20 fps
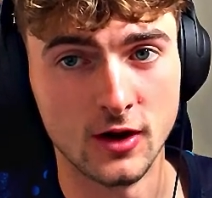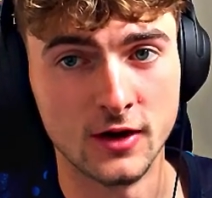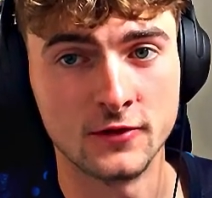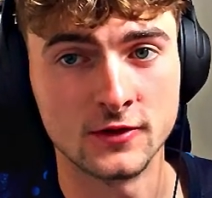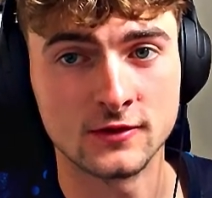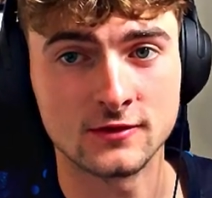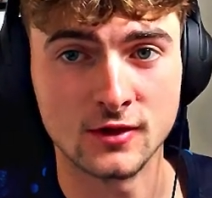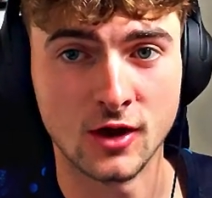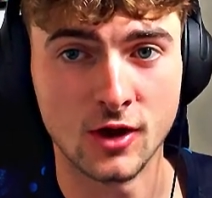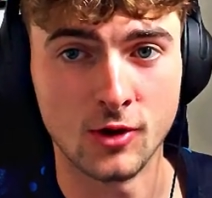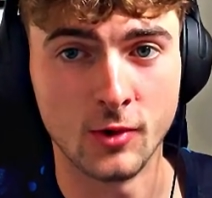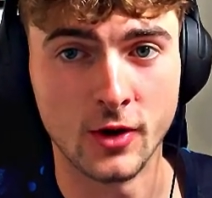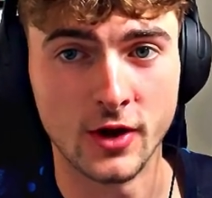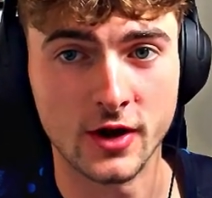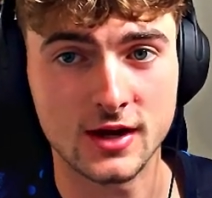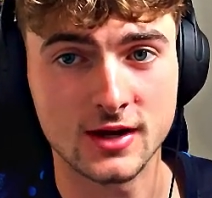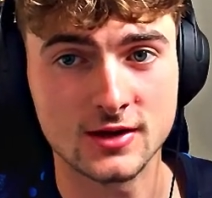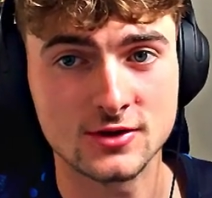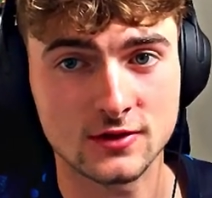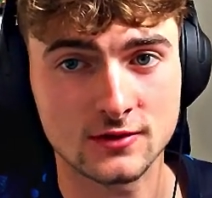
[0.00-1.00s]
if it's not
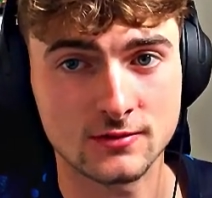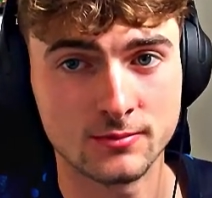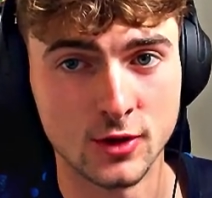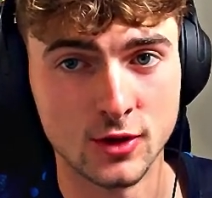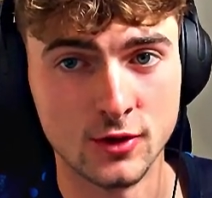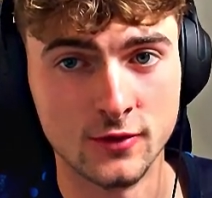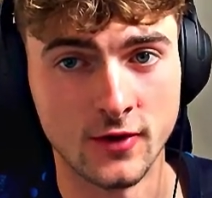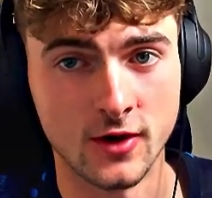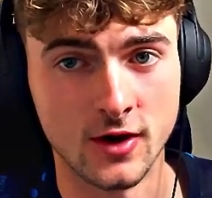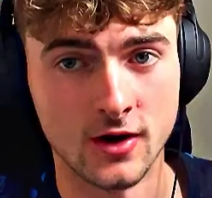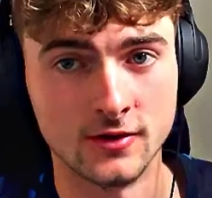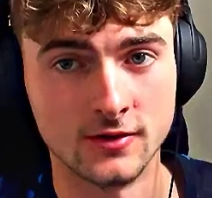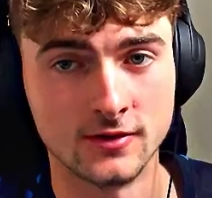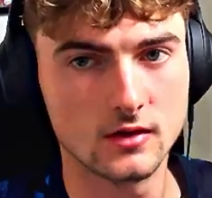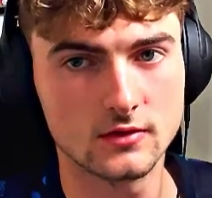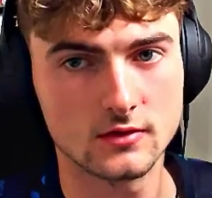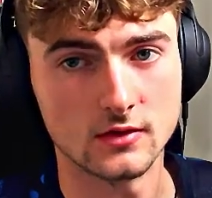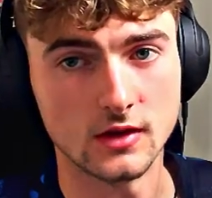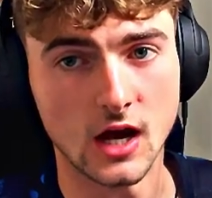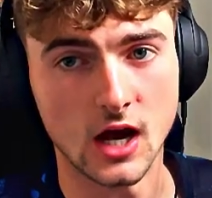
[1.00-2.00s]
working, just move on.
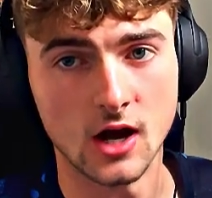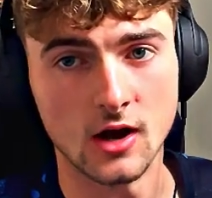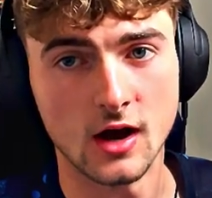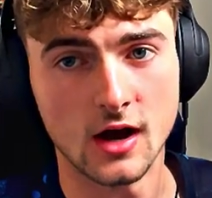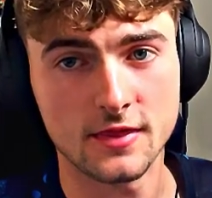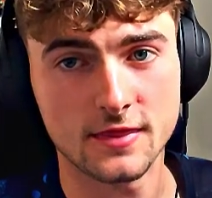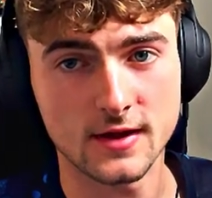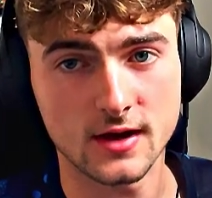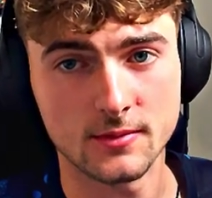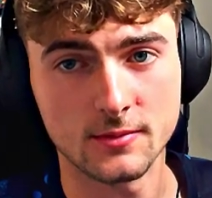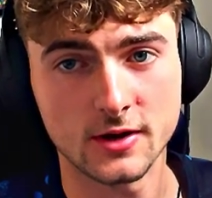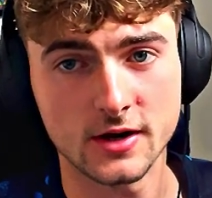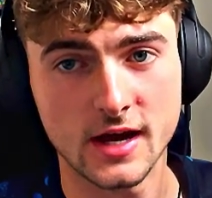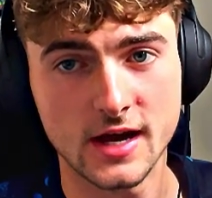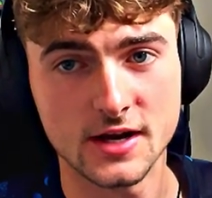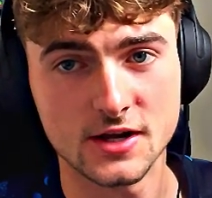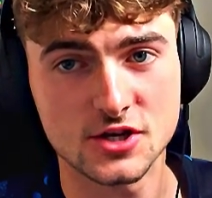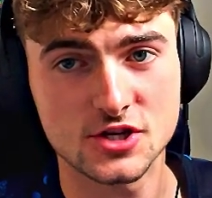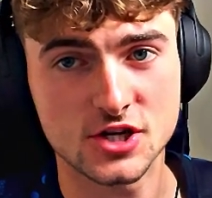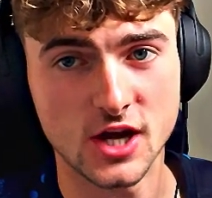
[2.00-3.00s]
So now I think I'm gonna
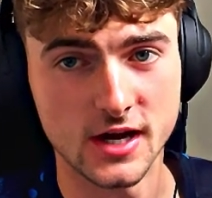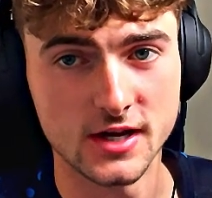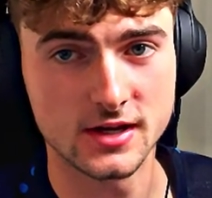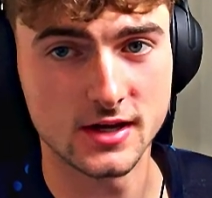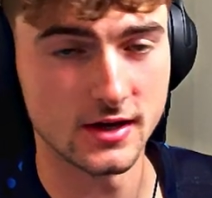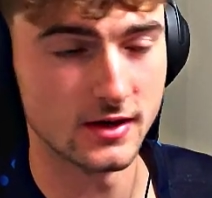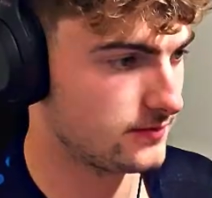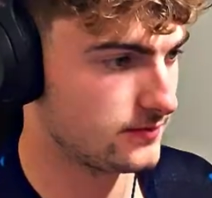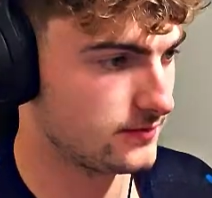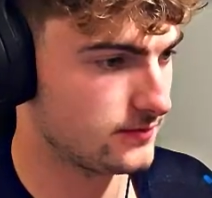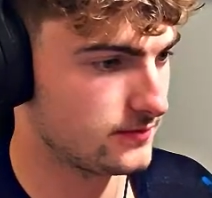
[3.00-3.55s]
add a shaker.